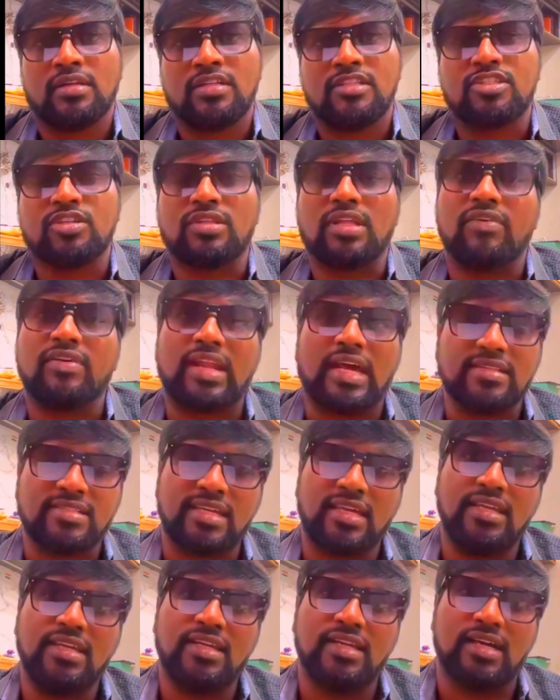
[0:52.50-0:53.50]
So they were
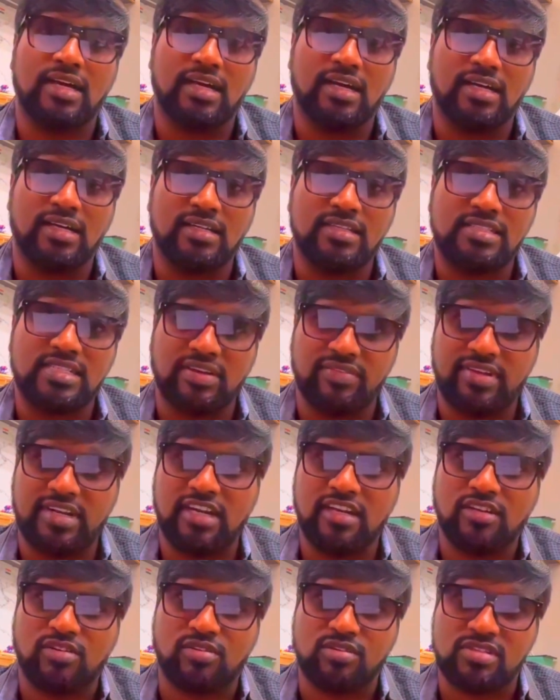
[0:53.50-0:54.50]
asking
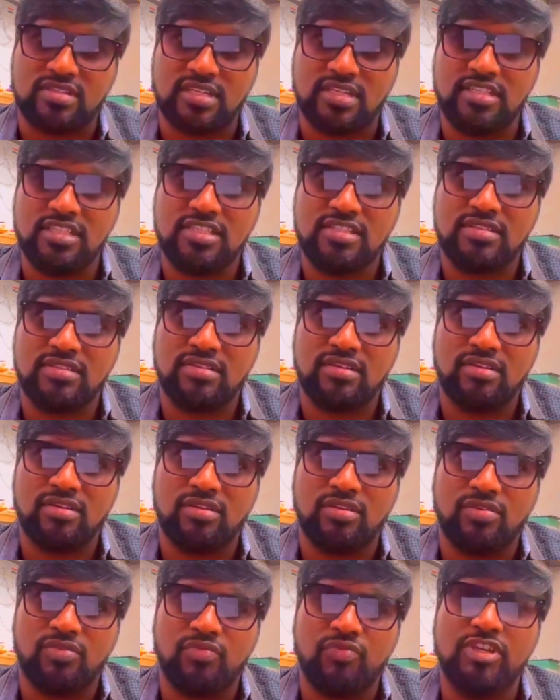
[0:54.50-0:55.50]
several questions
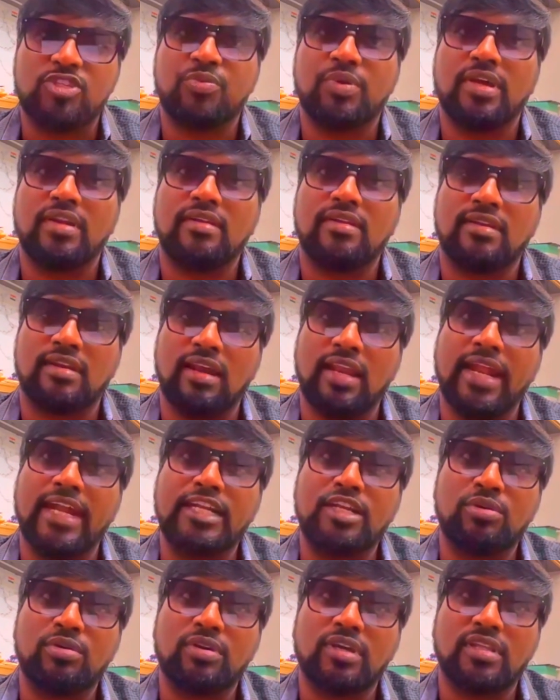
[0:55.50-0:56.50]
which were
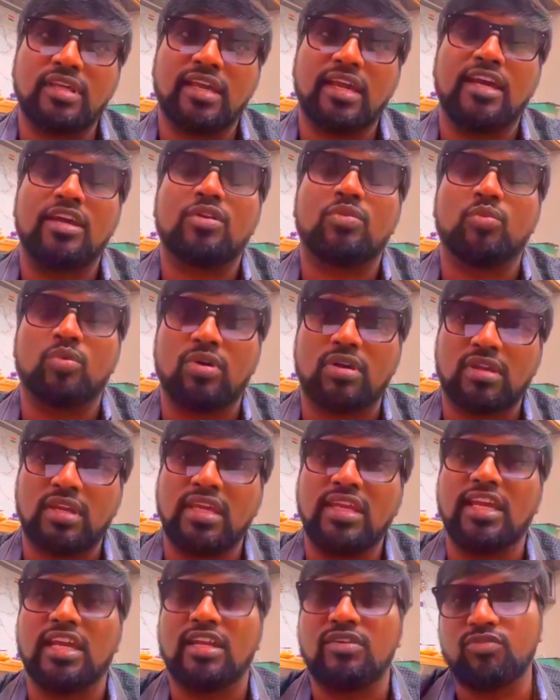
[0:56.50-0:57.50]
related to their
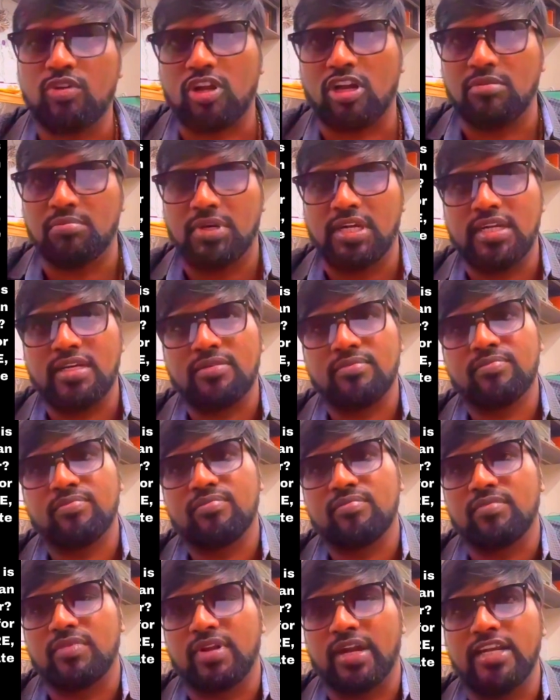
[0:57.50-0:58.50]
working environment,
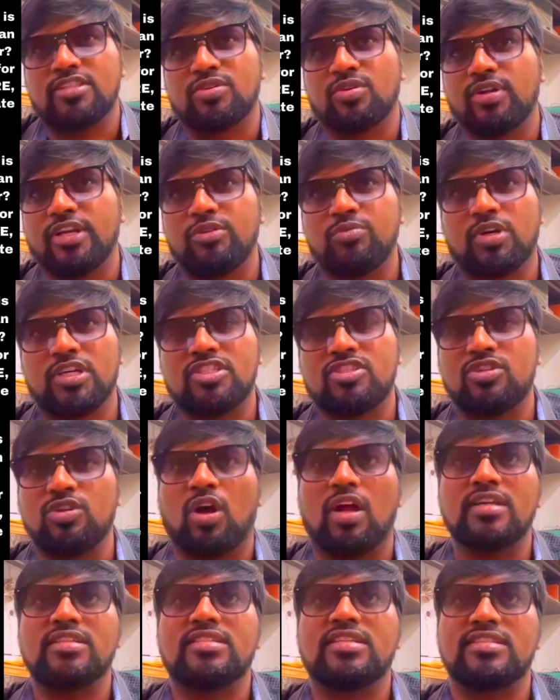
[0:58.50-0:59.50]
right? So it was
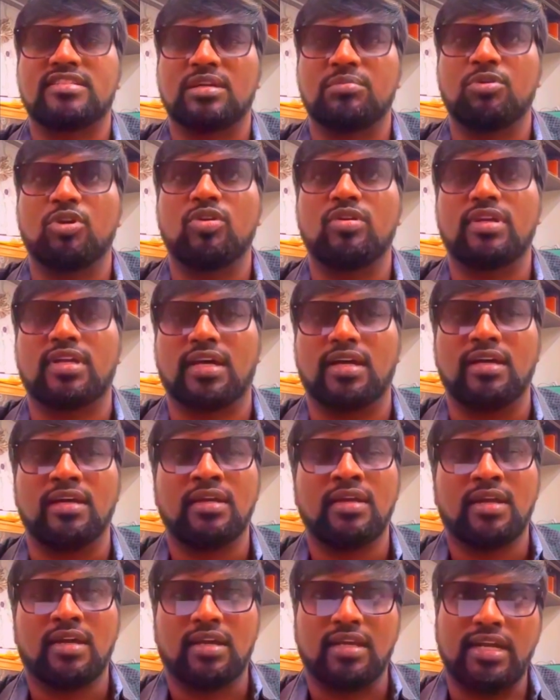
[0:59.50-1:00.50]
not just about
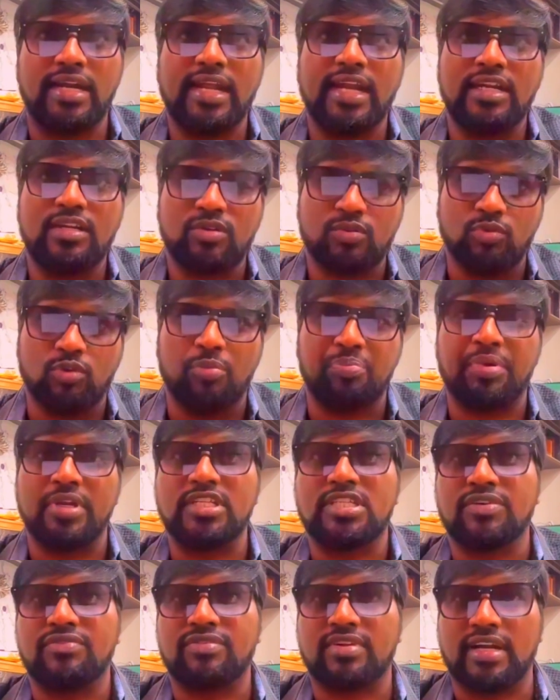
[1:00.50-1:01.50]
Red Hat
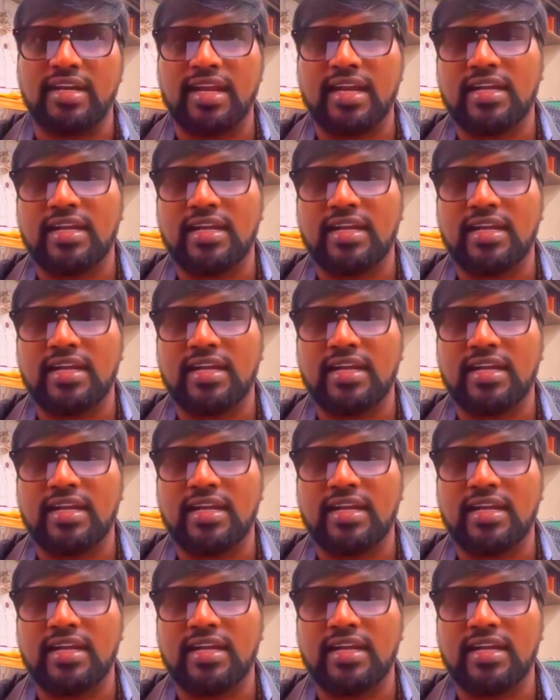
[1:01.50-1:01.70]
OpenShift, Red